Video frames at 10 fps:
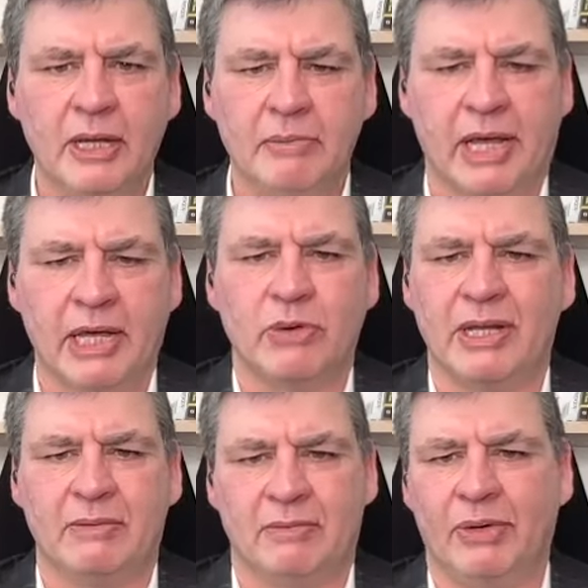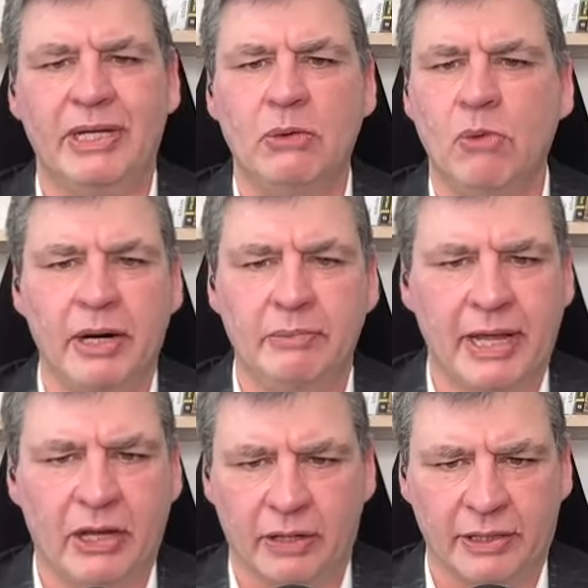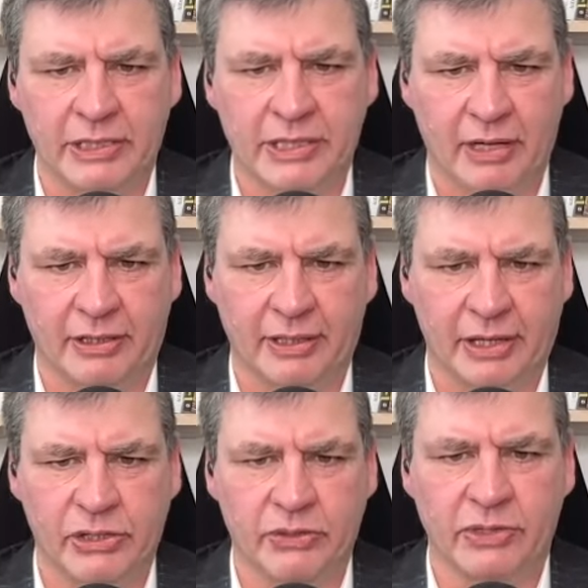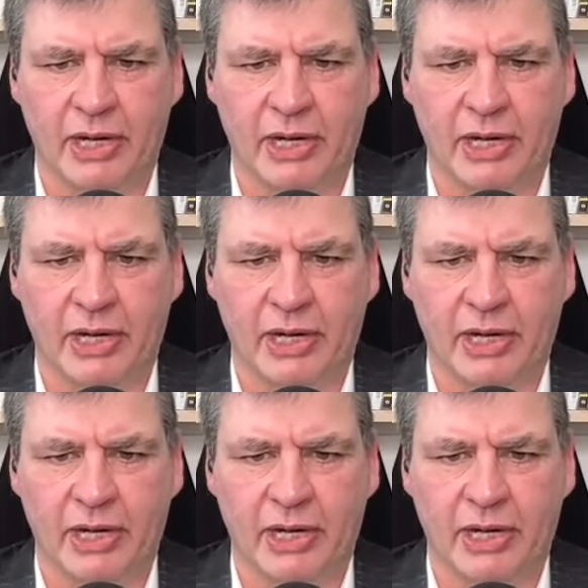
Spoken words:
because we didn't want to make all these calculations.